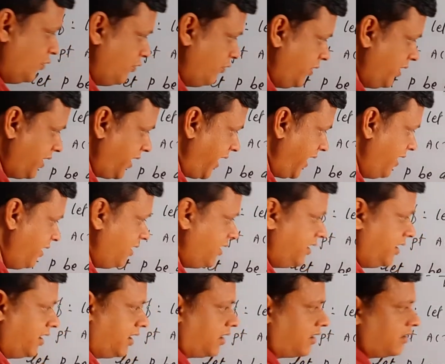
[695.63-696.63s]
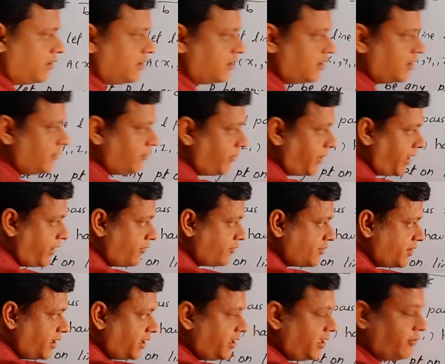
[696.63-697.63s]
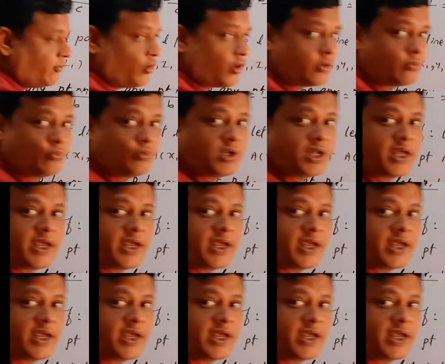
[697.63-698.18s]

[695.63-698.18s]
we write here by using the formula